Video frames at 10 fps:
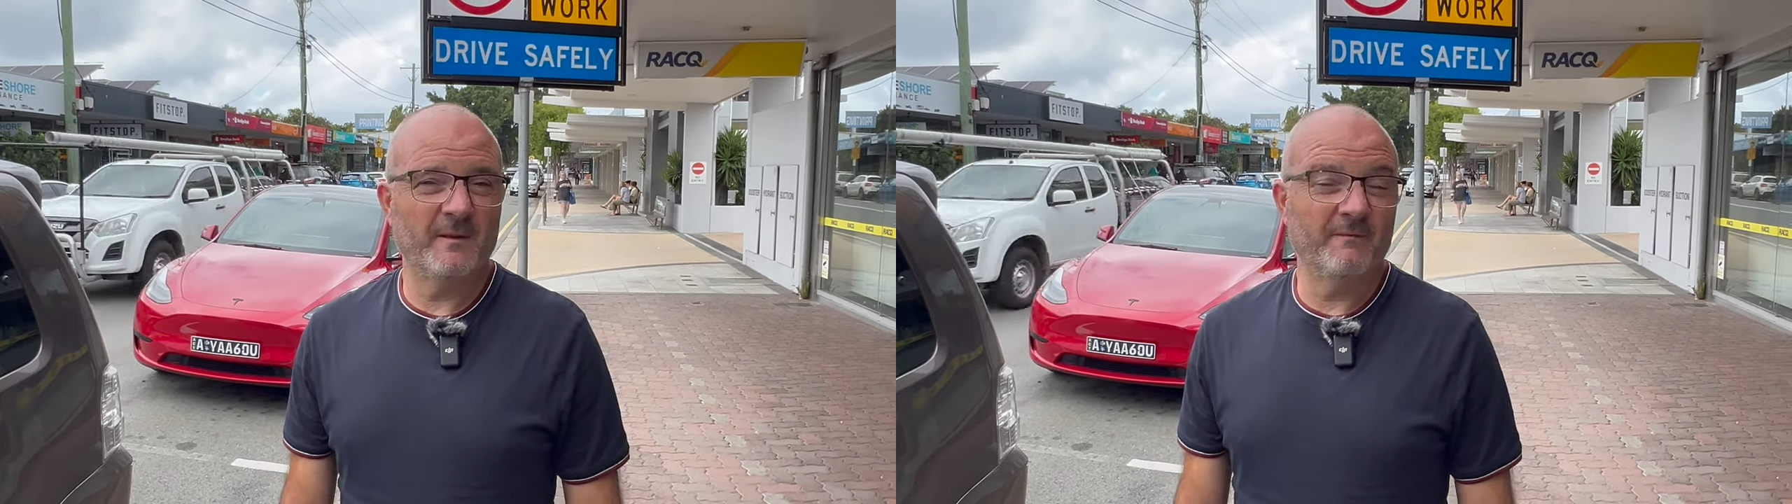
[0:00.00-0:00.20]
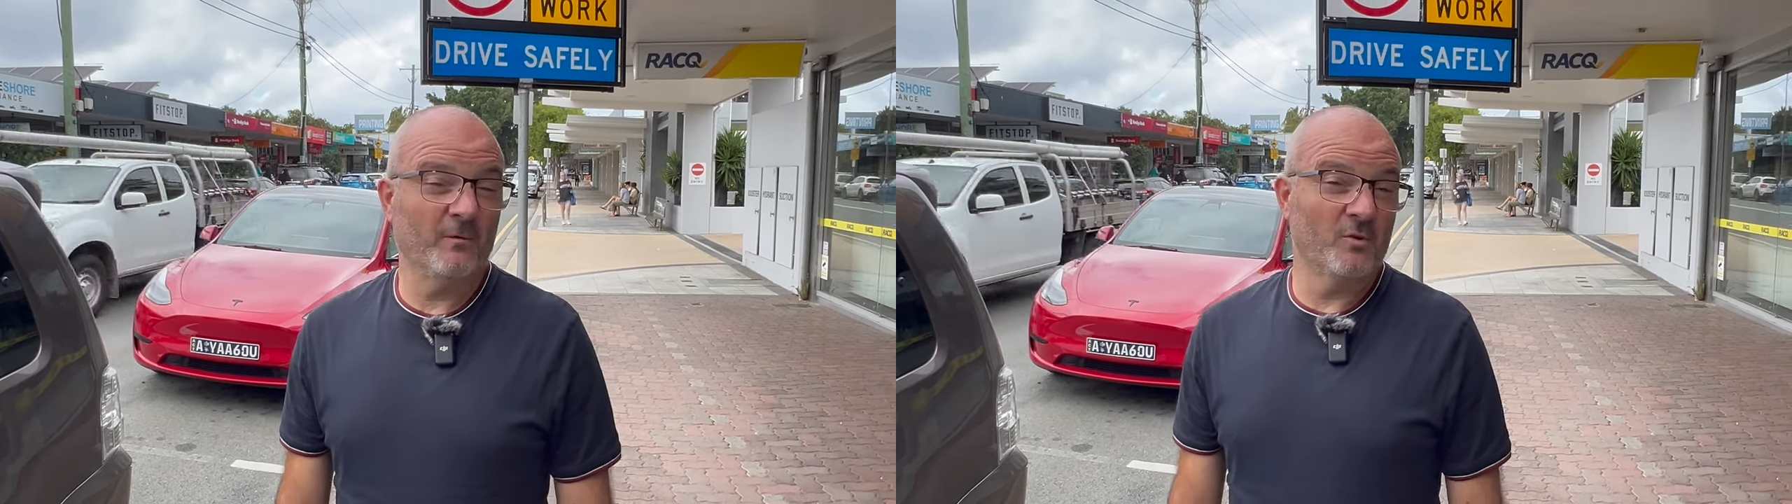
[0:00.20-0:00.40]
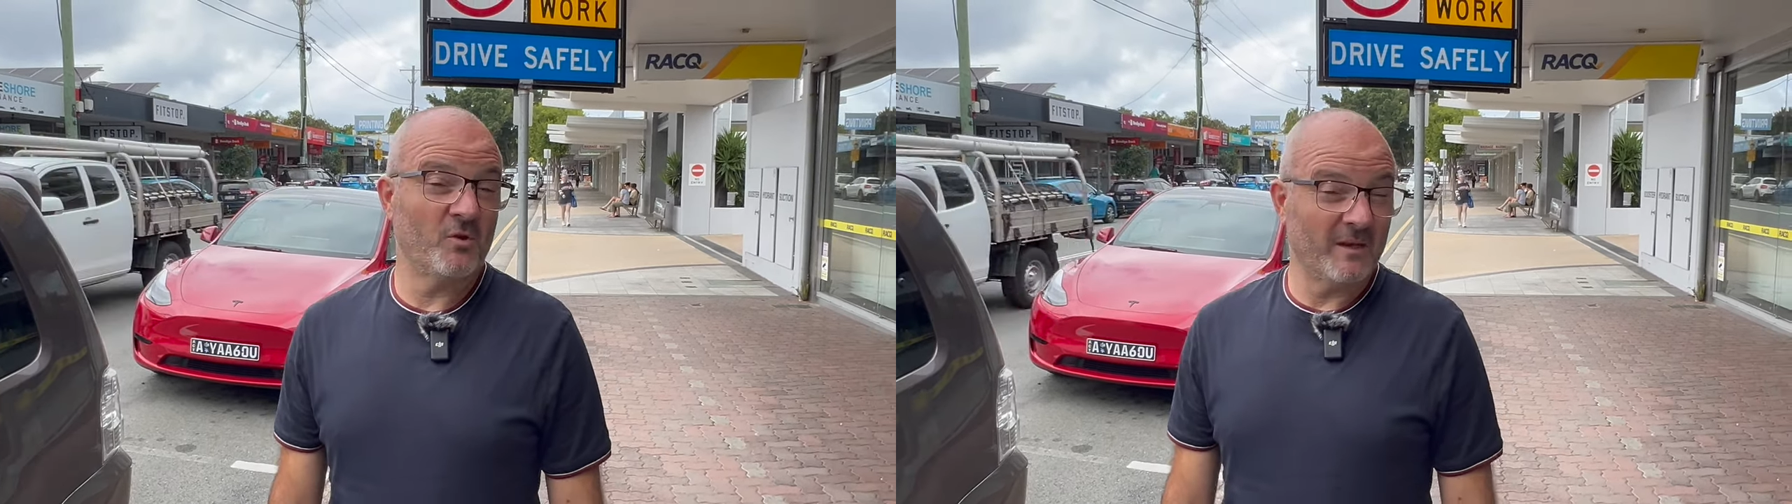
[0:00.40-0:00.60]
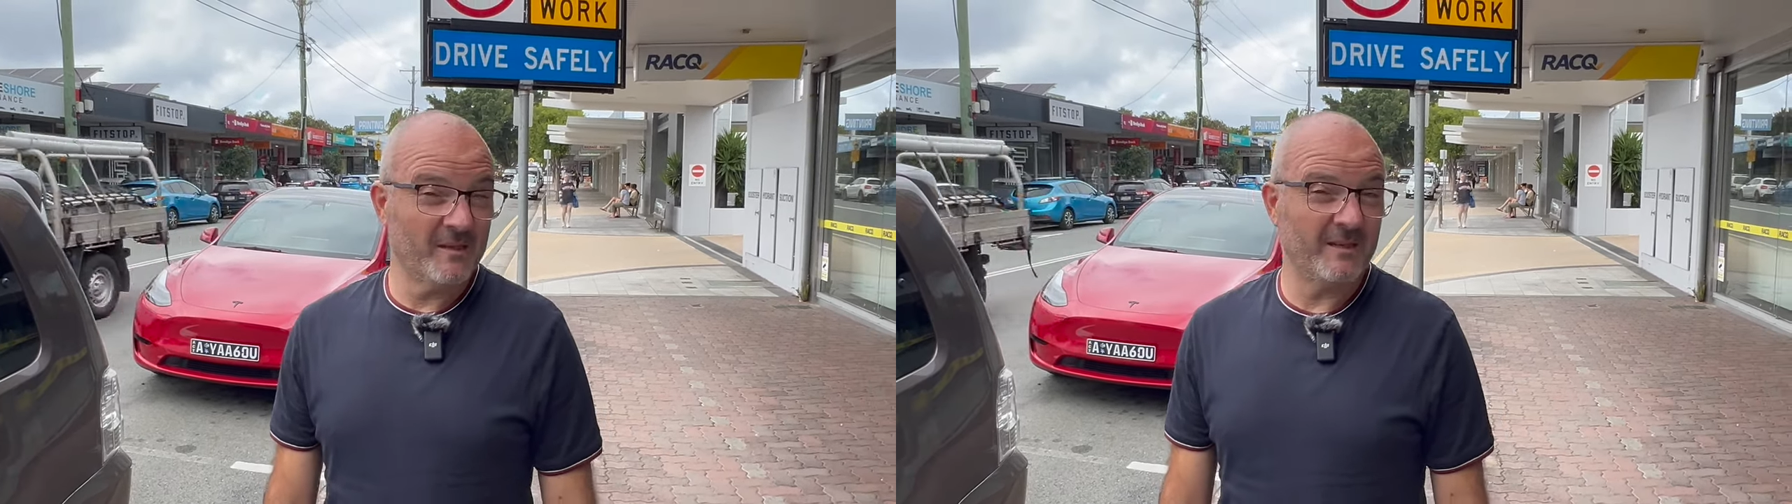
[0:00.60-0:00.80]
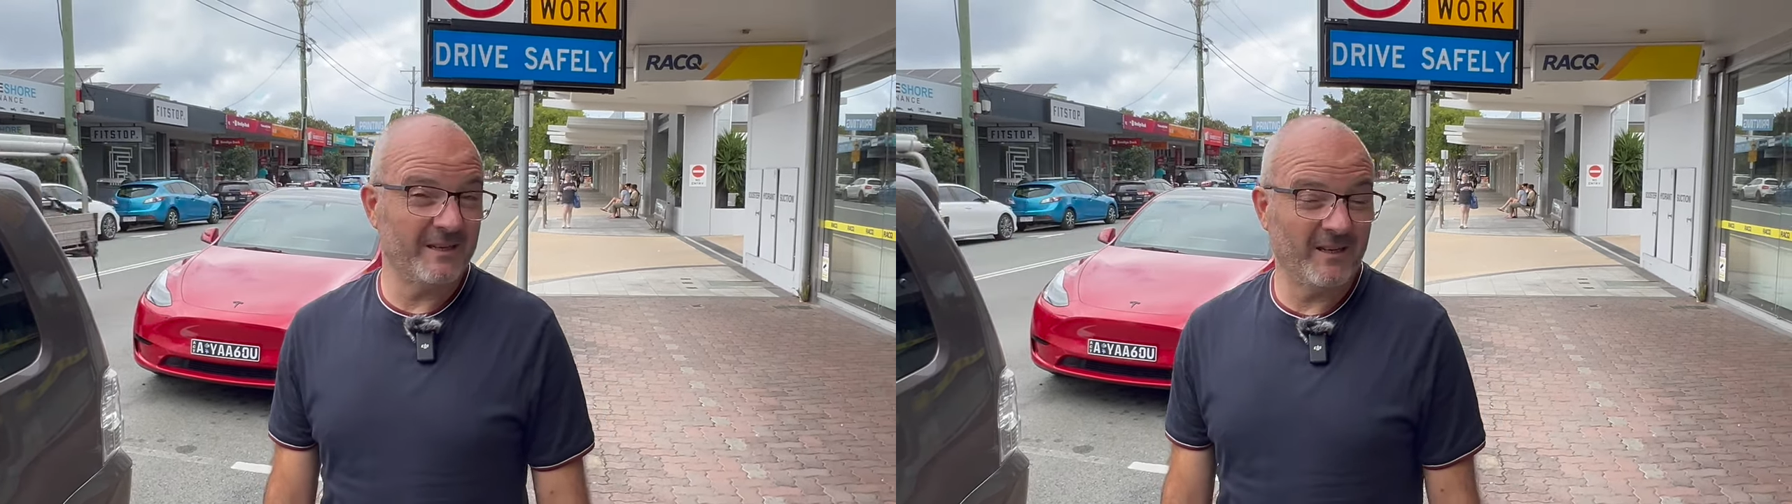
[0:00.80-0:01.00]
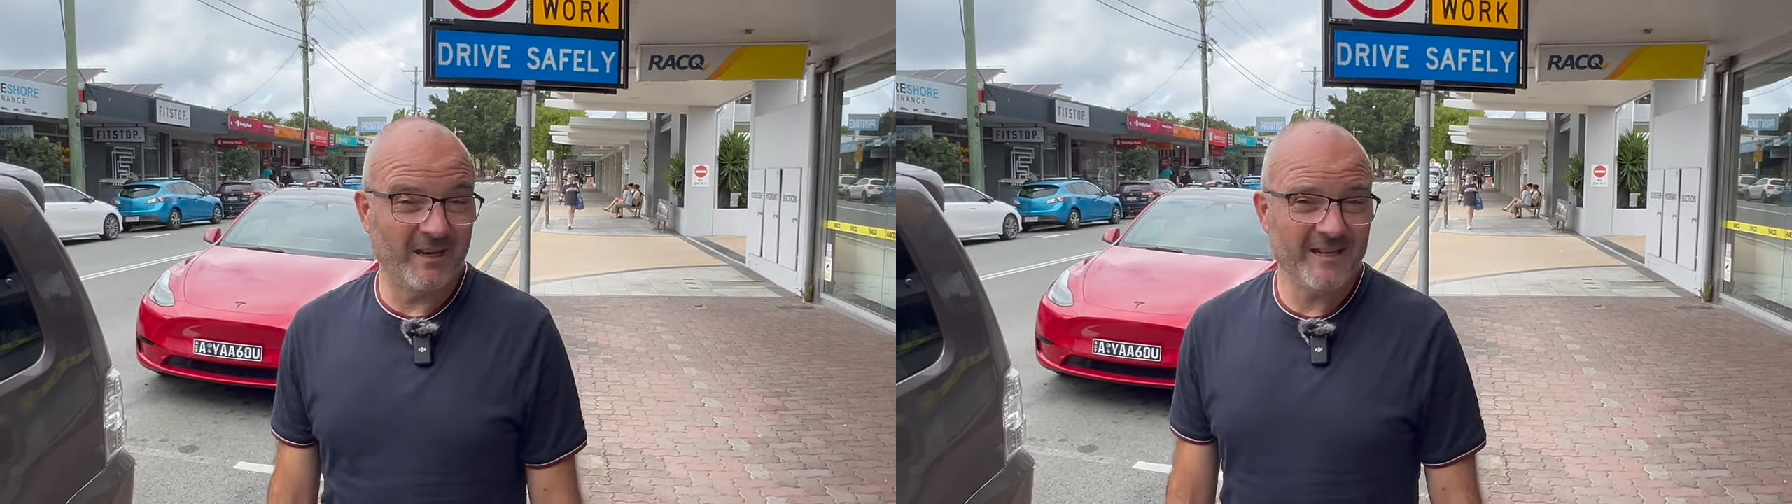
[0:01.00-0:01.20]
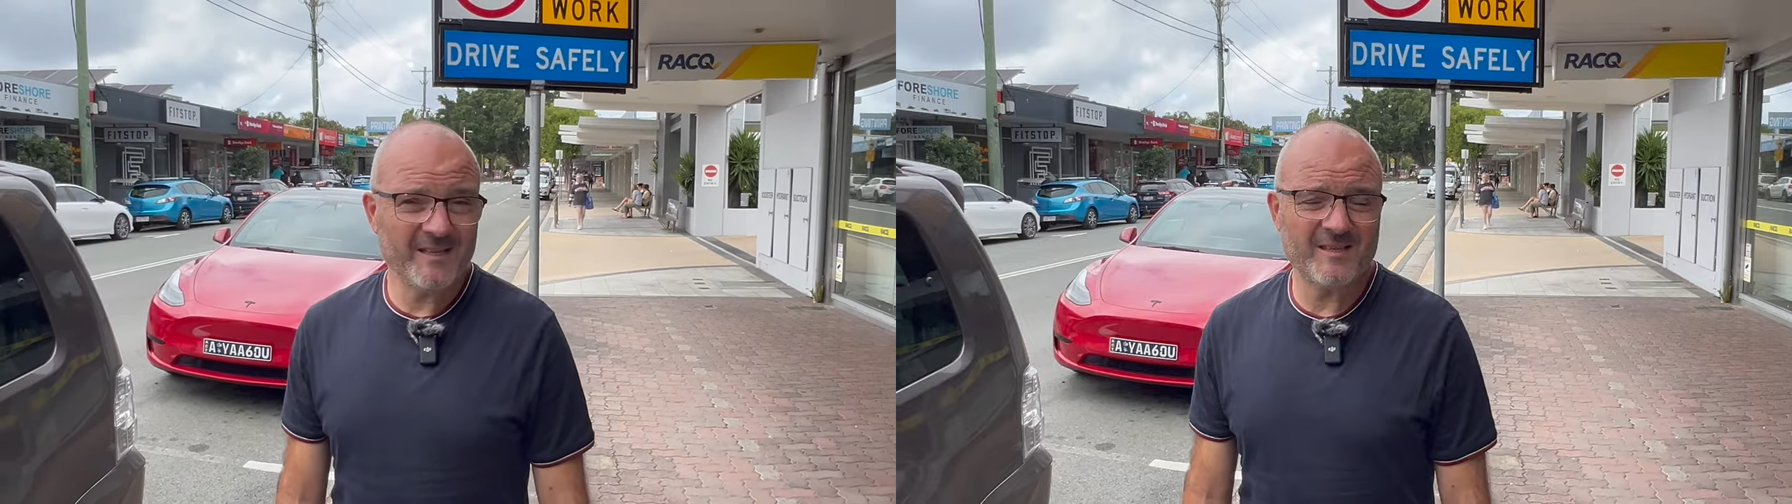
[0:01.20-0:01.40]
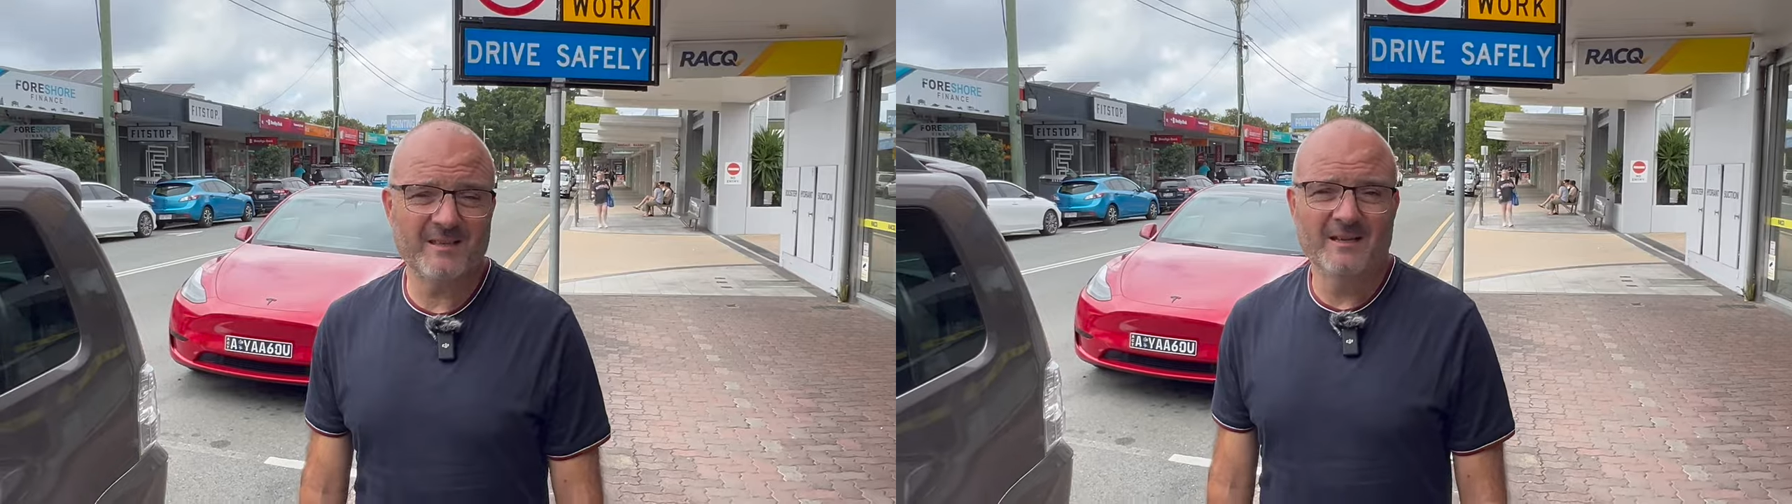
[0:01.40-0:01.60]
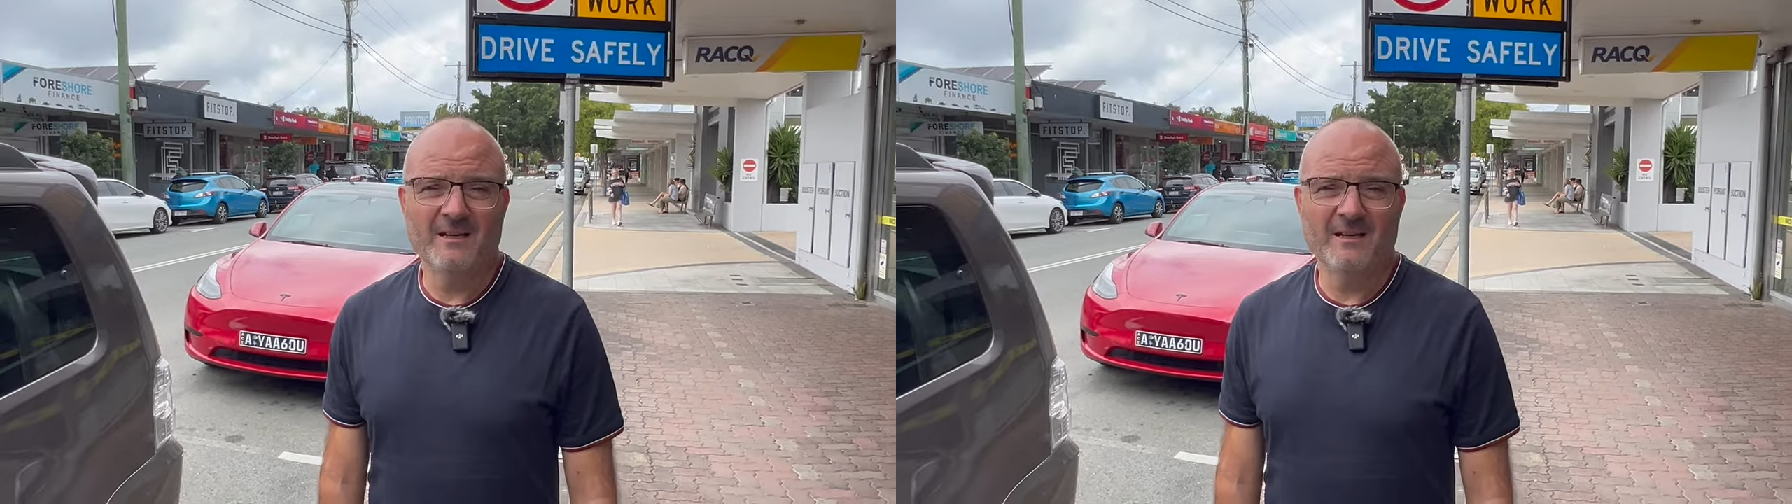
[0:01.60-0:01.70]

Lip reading: for just in case.